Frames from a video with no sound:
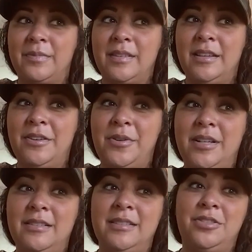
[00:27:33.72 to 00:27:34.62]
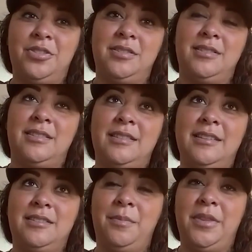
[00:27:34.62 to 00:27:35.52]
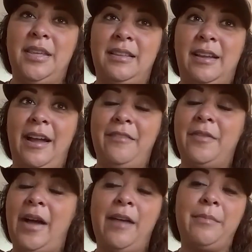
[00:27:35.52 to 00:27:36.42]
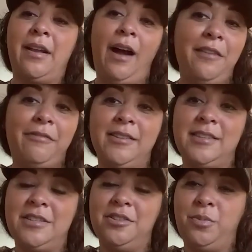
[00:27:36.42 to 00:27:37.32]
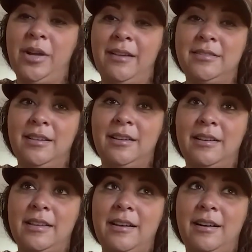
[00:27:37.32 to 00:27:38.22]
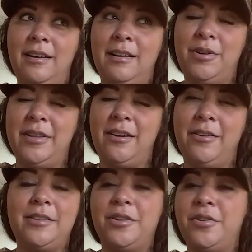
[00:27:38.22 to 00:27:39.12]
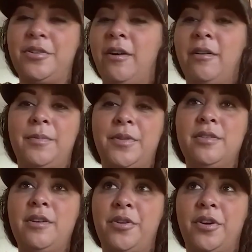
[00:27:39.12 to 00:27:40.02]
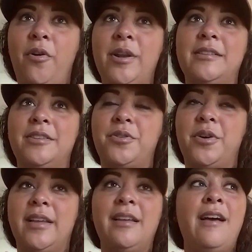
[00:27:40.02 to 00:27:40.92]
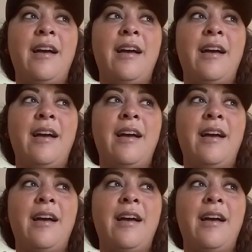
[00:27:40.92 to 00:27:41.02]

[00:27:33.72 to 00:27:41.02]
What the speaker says: You know what it is? It's something like I have my guy friends. They just went out to, where did they go? Illinois, they're going to Illinois.